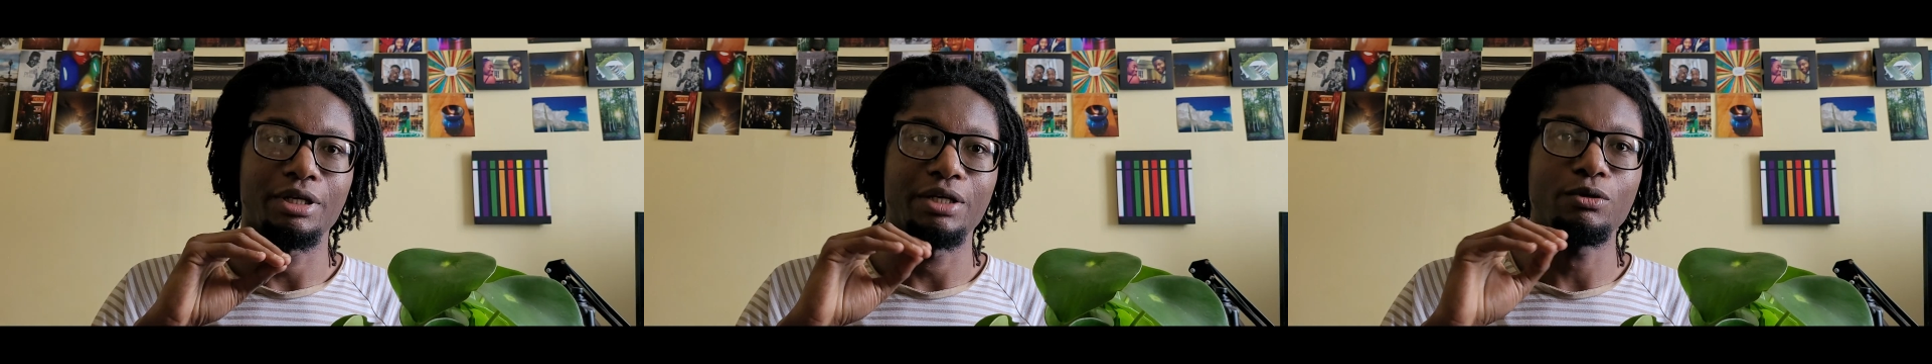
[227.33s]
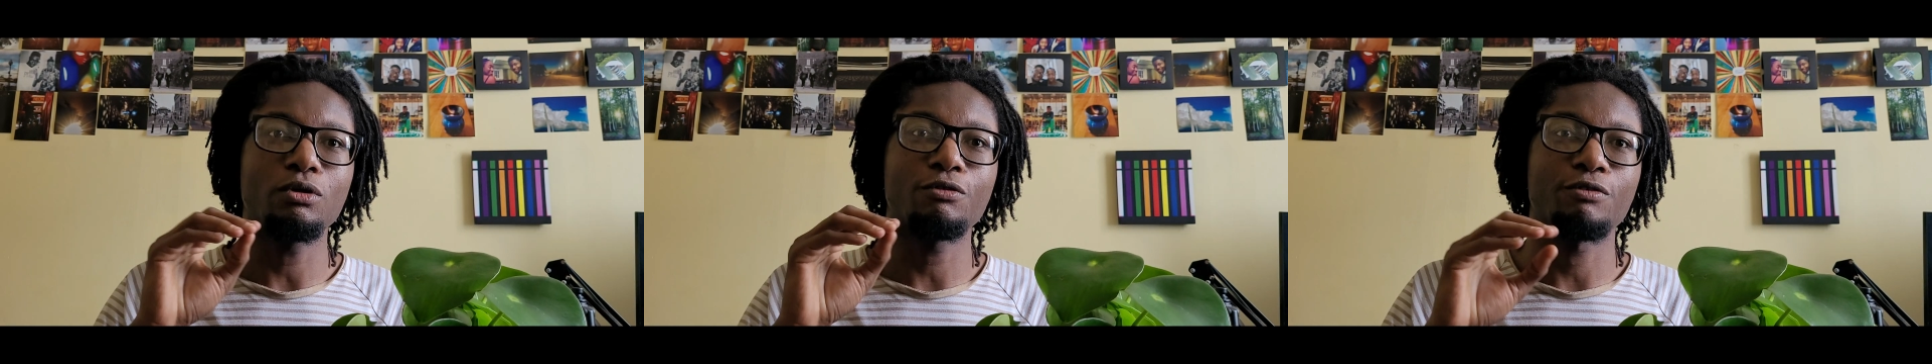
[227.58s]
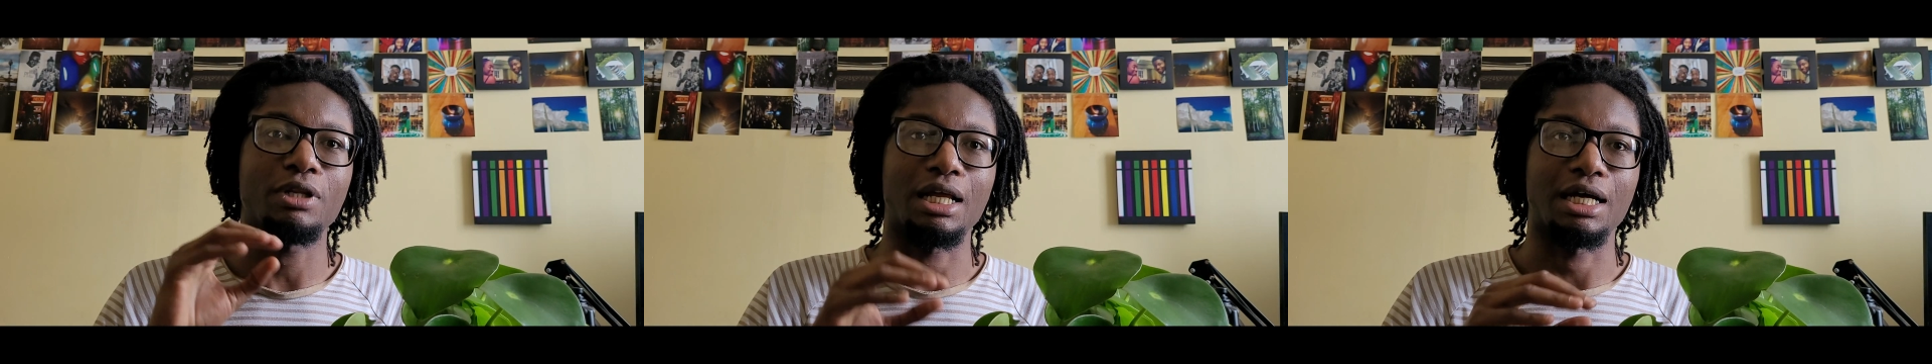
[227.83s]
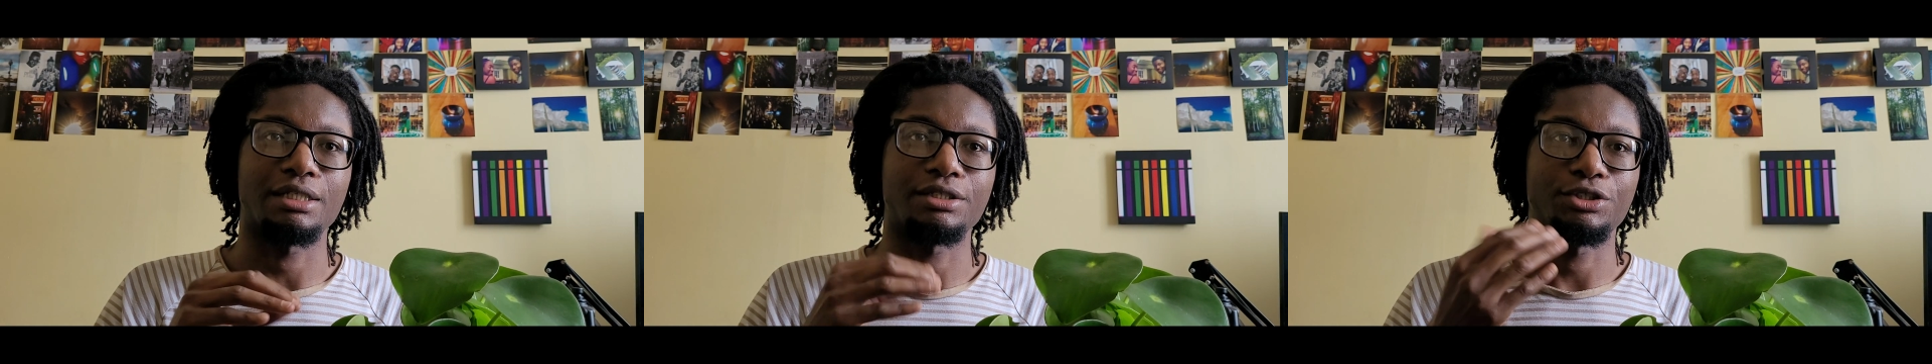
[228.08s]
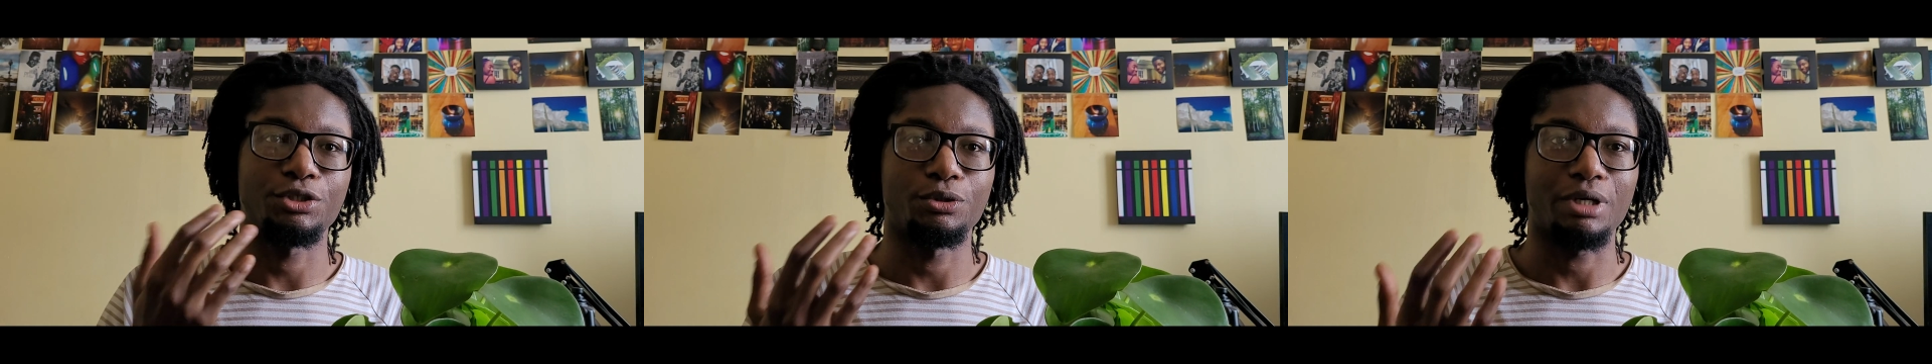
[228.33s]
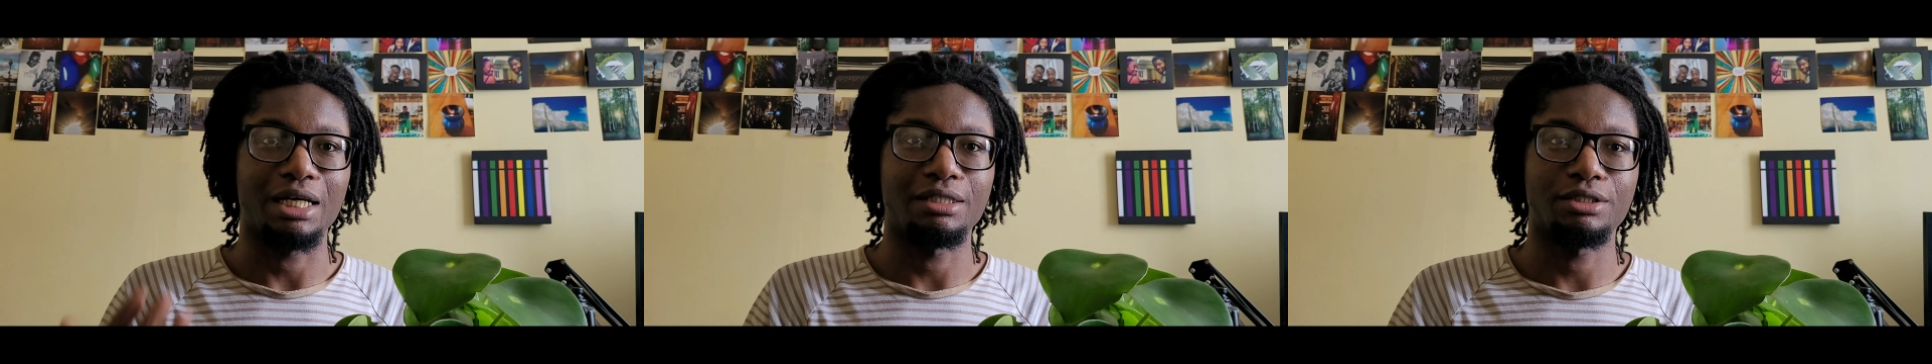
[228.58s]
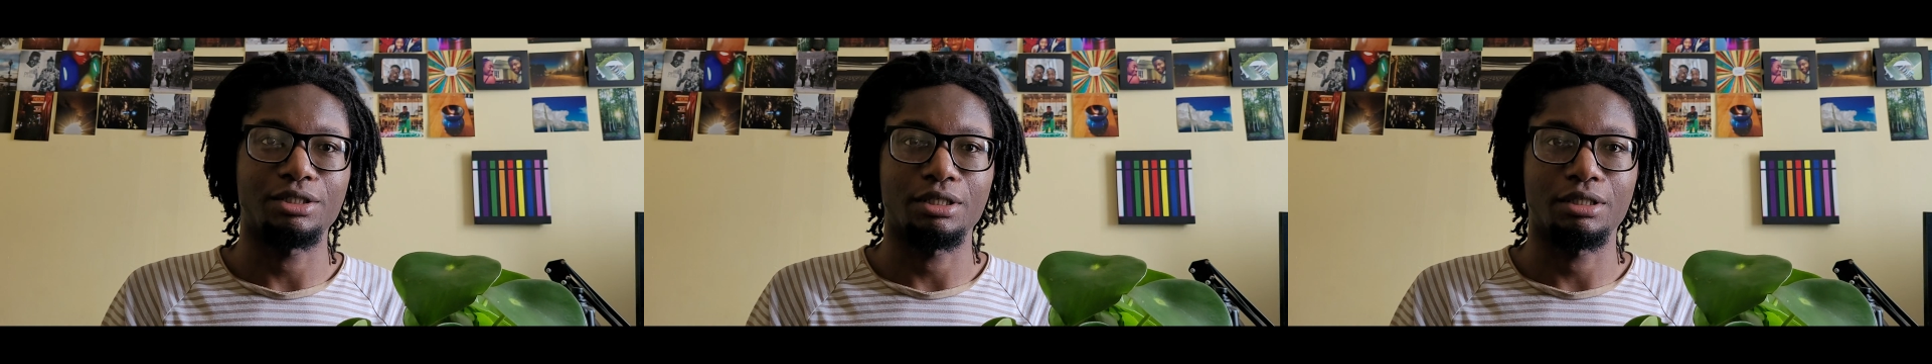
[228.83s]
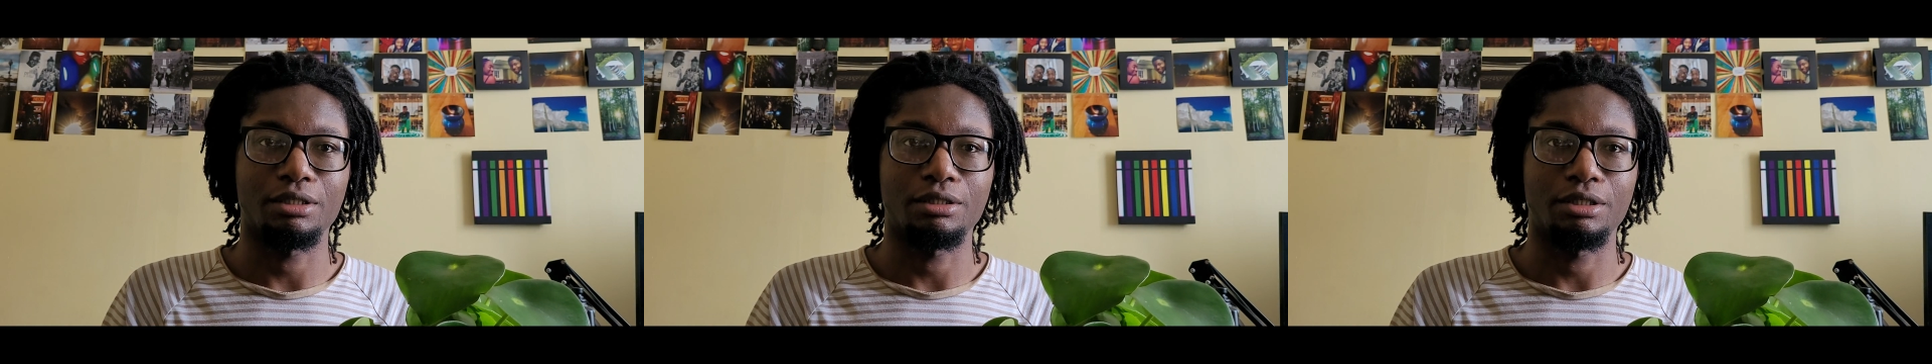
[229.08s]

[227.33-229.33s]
In order for light to enter